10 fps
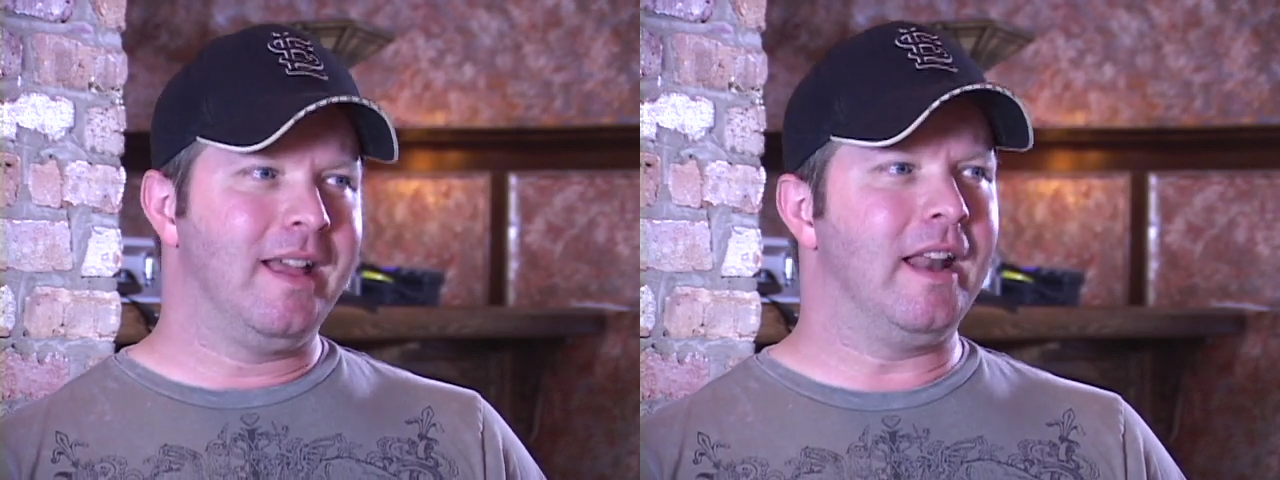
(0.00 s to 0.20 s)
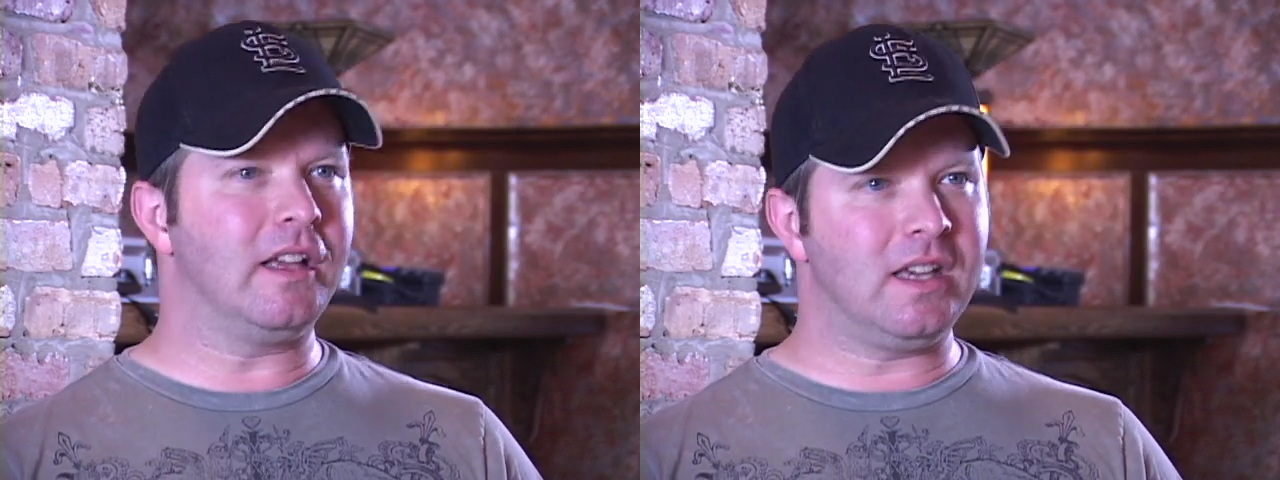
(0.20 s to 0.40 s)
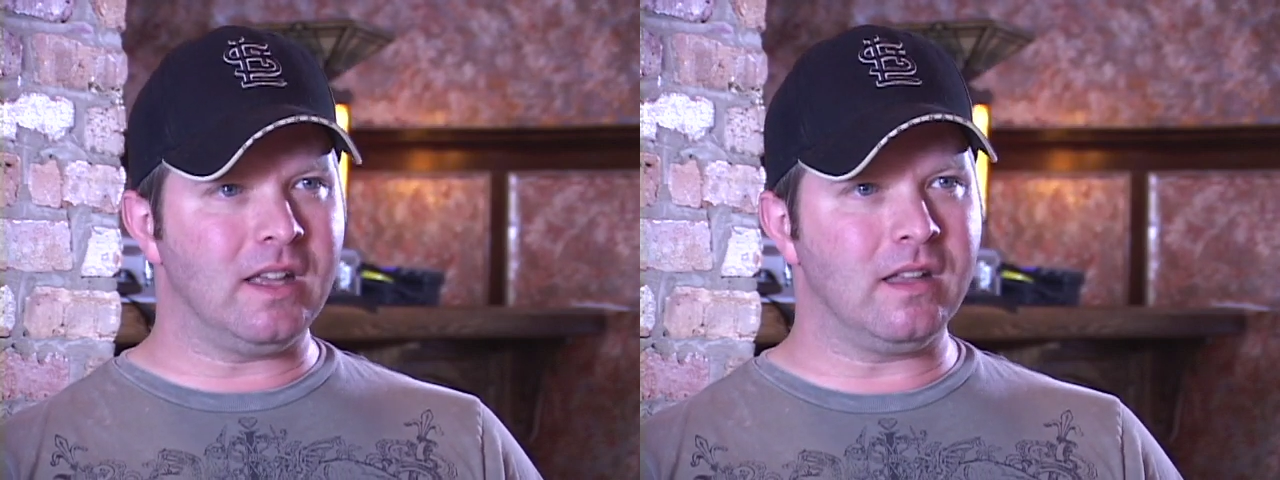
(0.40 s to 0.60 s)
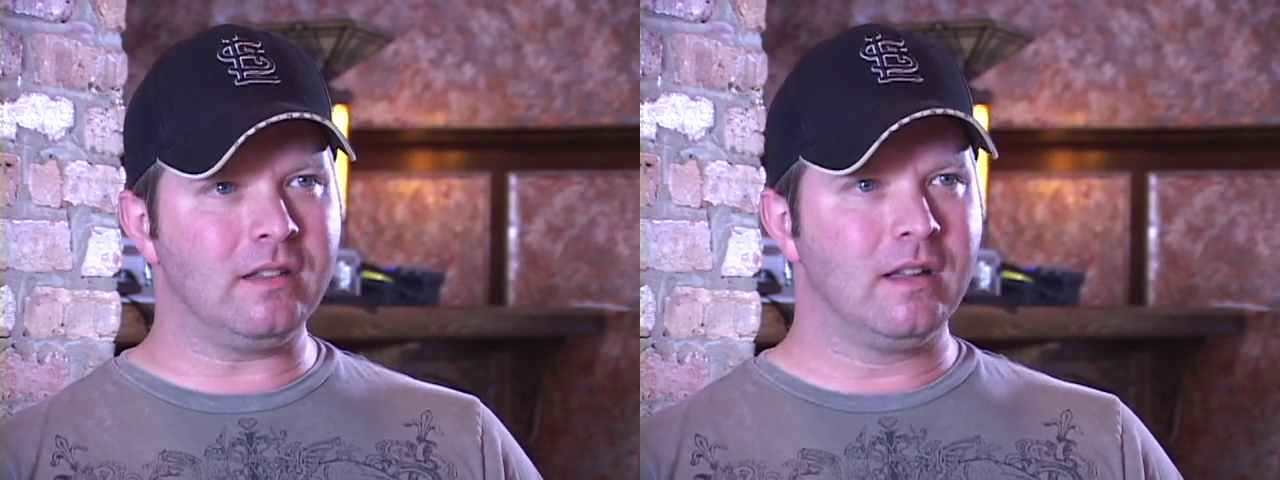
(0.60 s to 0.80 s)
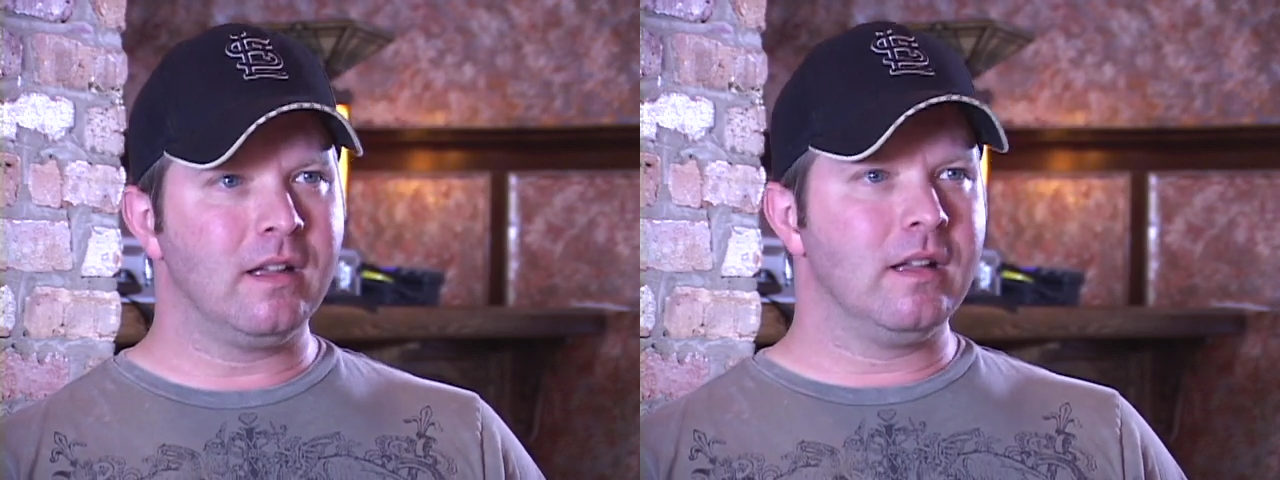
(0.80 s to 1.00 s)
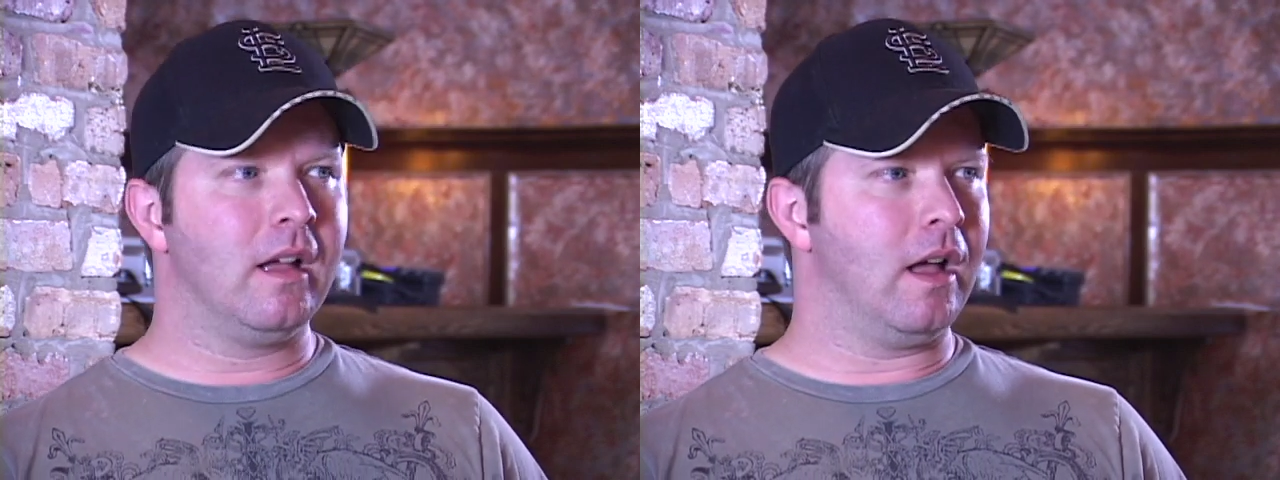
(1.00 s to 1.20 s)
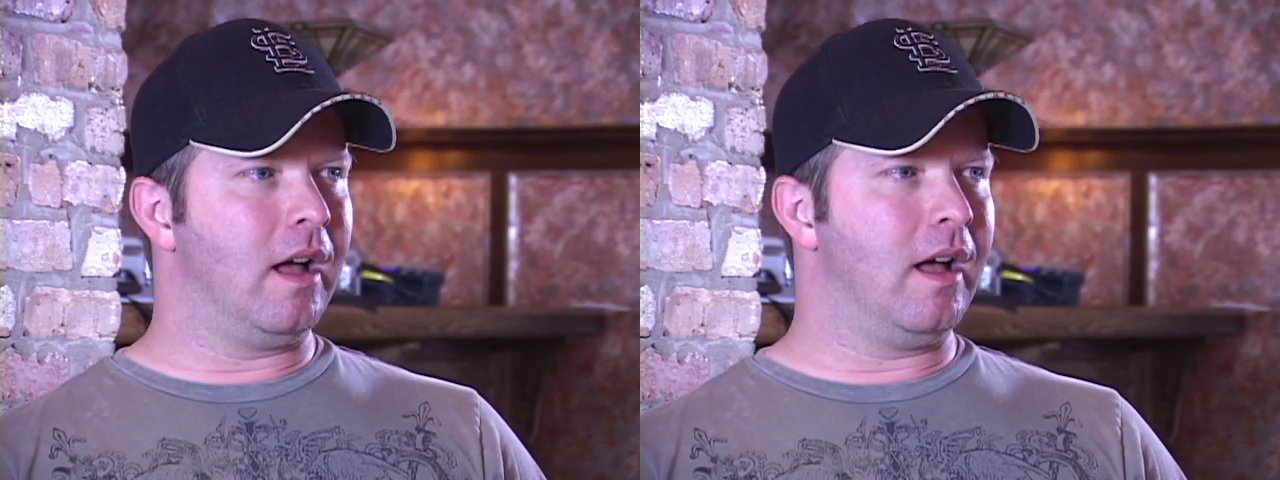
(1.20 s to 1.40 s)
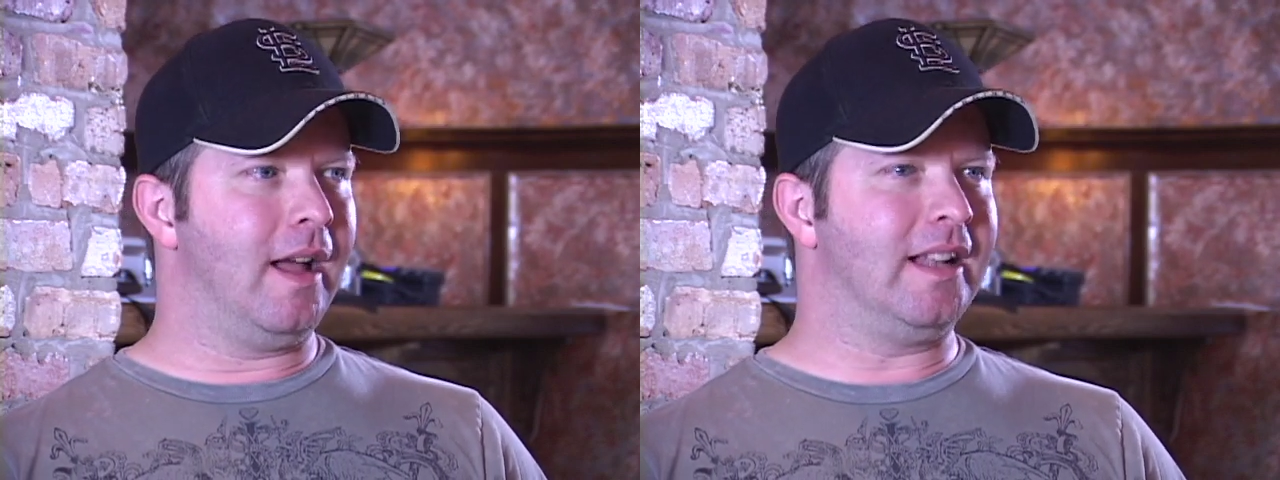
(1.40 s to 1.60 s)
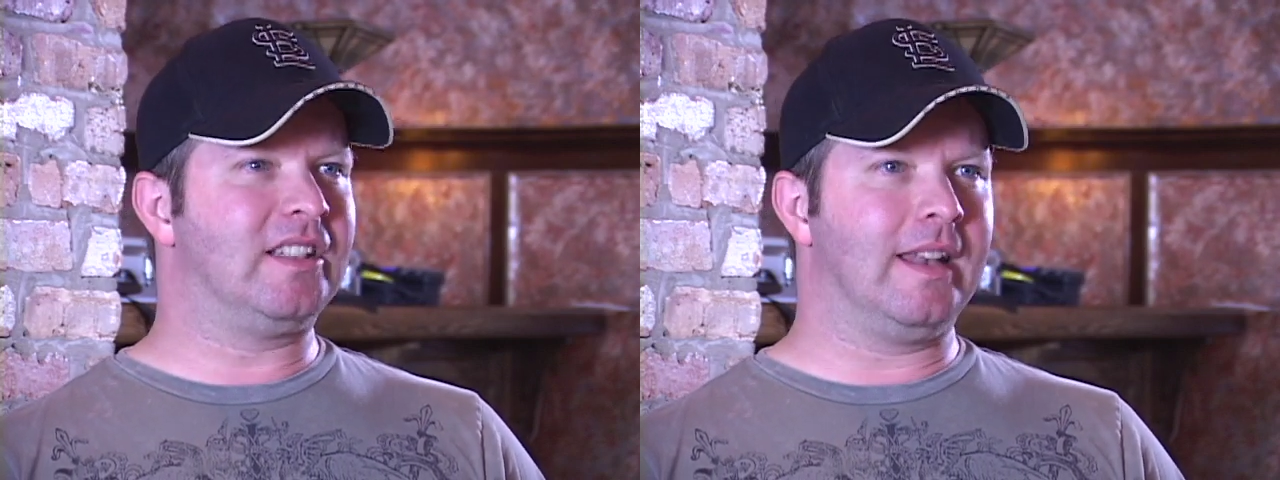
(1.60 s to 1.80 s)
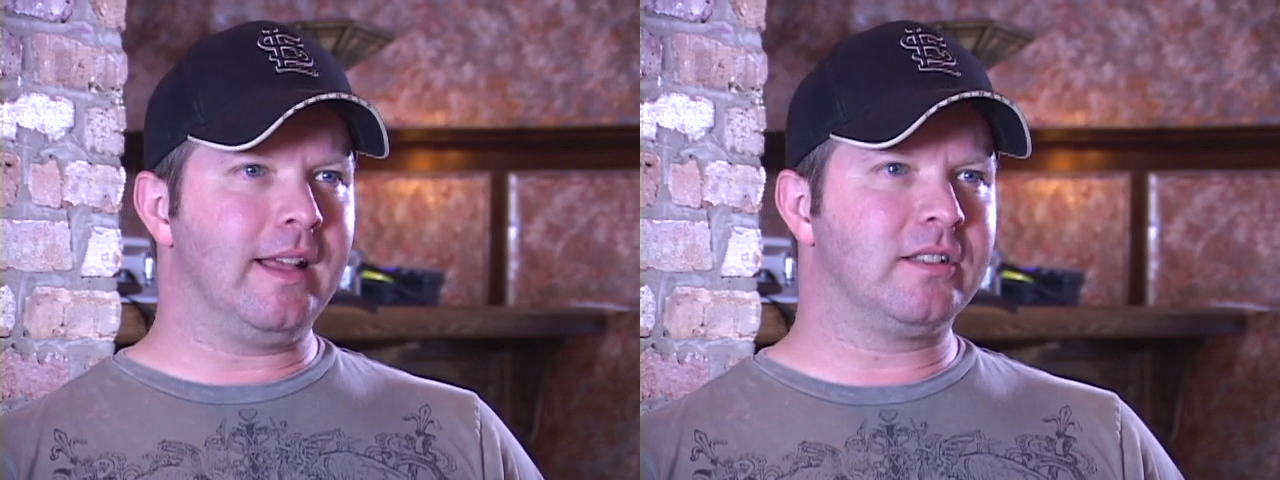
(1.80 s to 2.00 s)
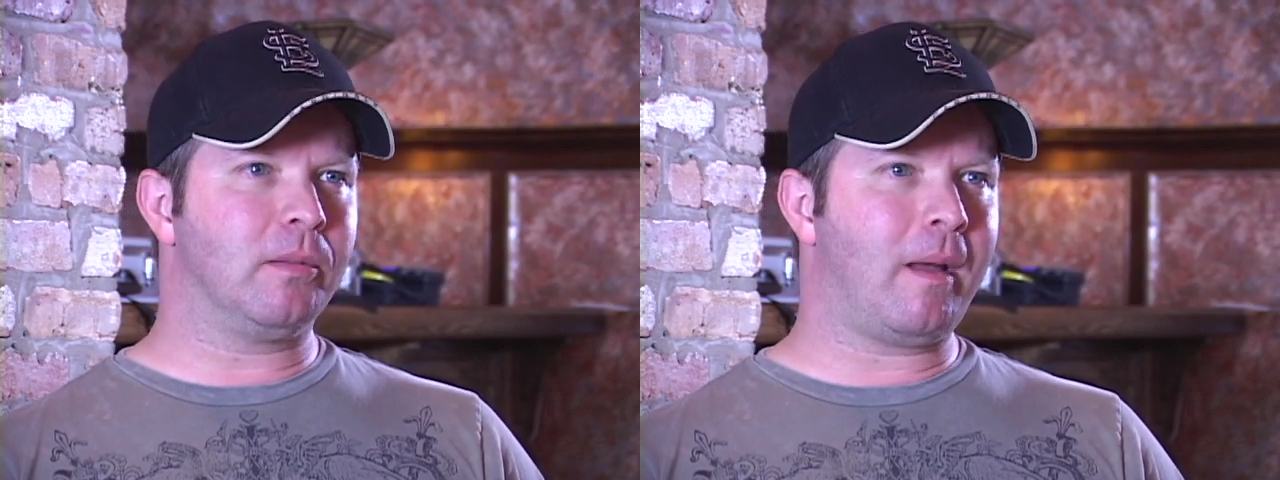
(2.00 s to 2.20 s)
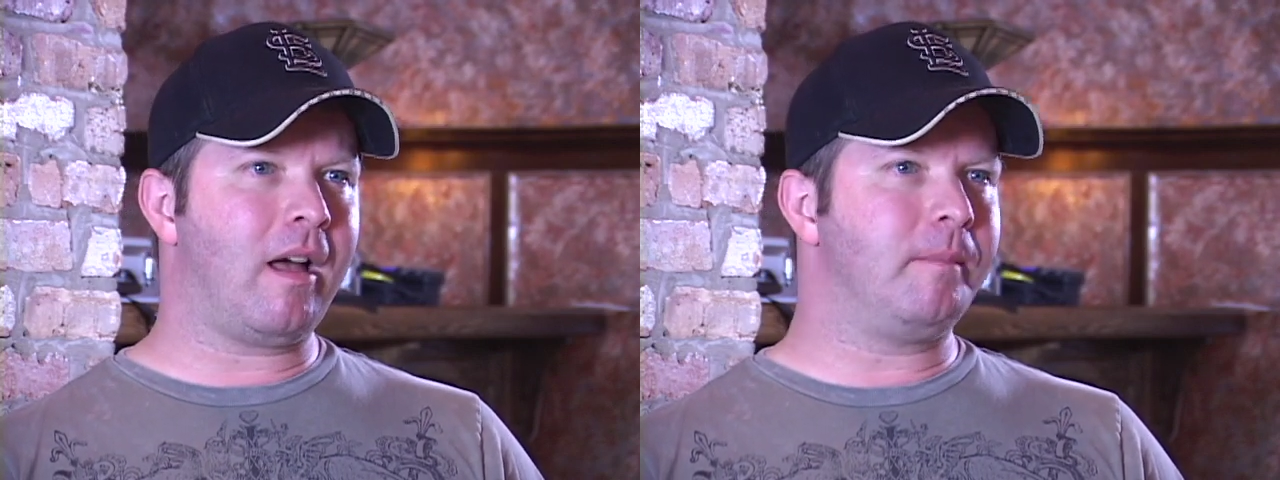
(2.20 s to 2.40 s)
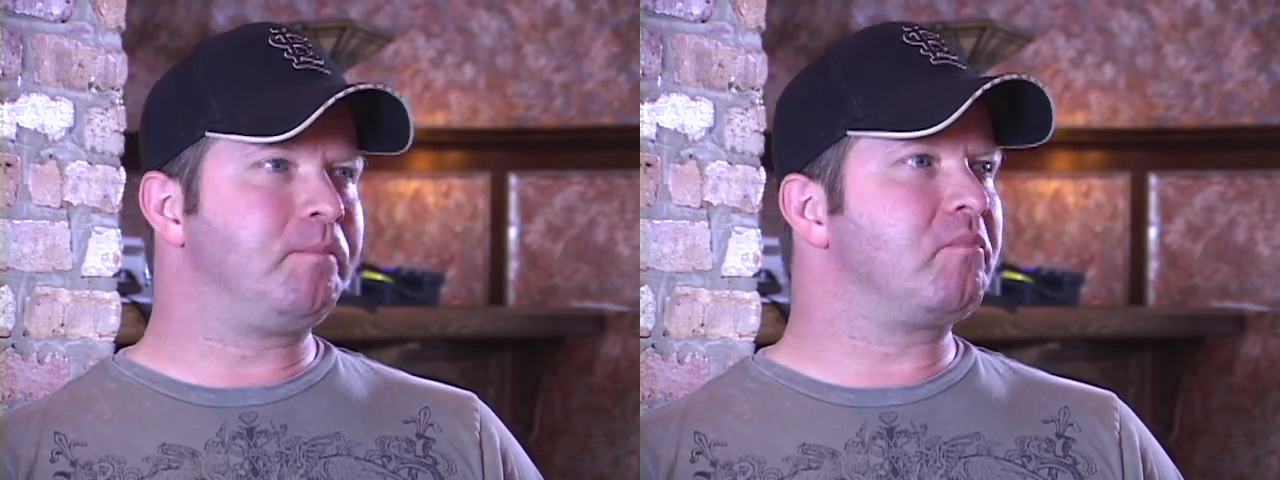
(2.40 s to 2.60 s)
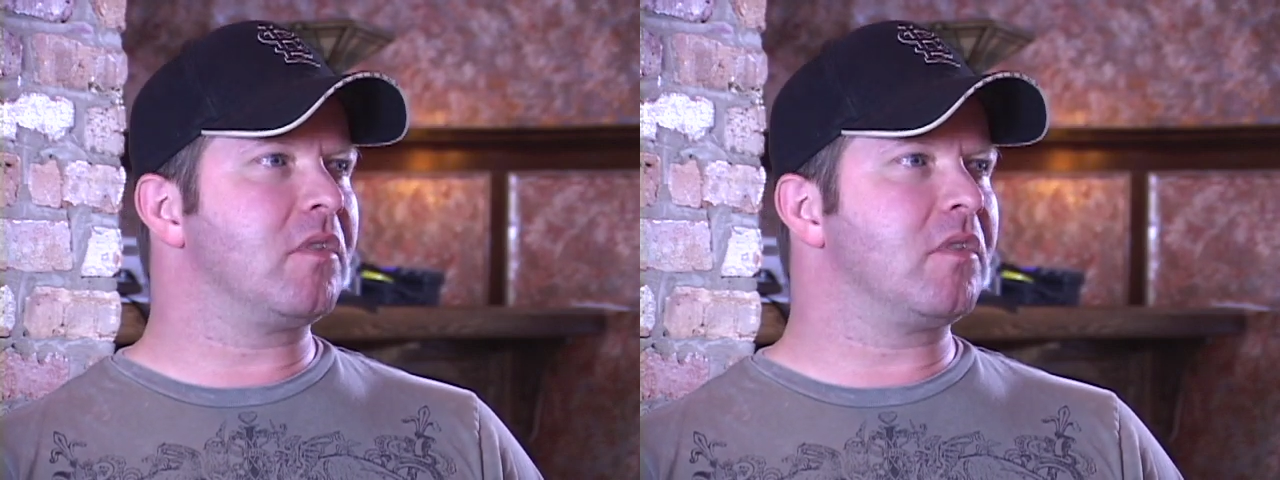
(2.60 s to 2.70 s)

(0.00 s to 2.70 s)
And again, it's less about